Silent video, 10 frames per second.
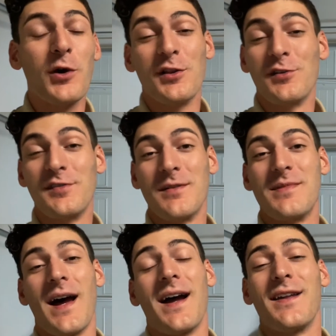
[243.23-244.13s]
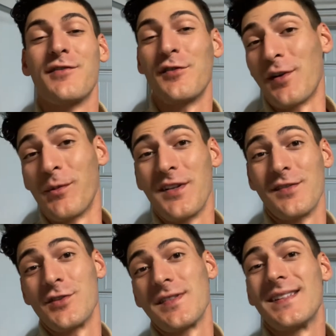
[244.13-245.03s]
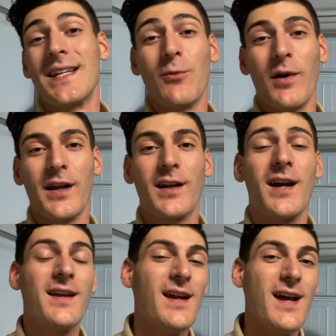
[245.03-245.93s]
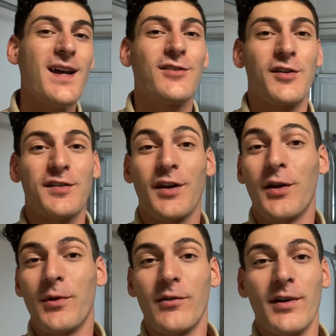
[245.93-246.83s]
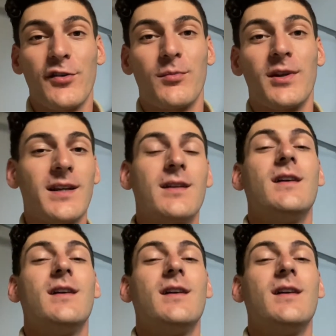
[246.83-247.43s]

of those zip ties for some reason just didn't want to cut, so I just cut it with a razor blade.